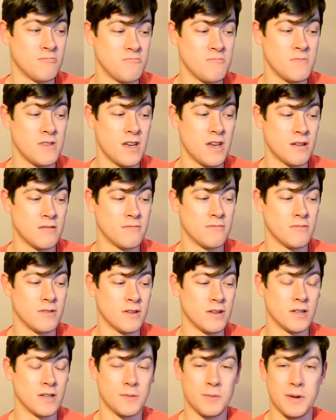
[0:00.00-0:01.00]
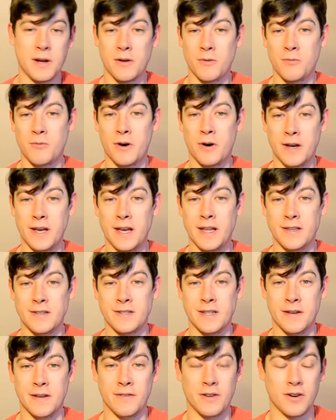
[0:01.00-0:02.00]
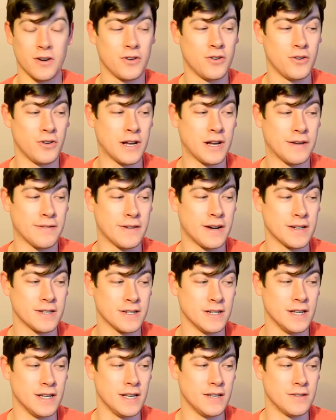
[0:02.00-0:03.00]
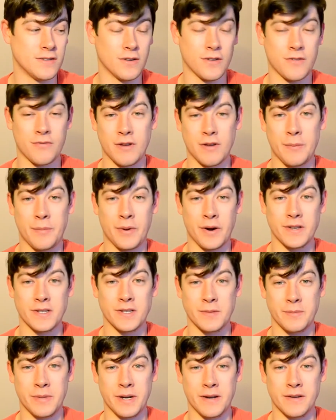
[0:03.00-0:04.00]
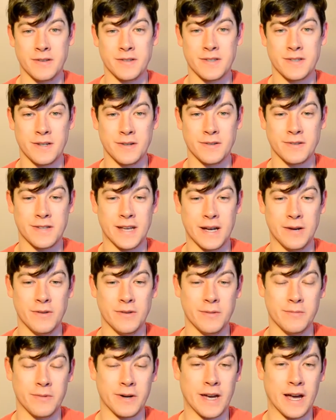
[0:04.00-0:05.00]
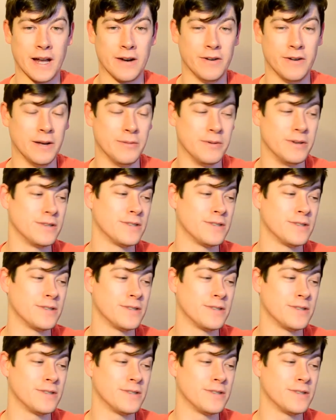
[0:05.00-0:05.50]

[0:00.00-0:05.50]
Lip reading: yeah, depending on what I eat this evening, I could have actually sort of 3 pints of beer and still stay within my calorie limit.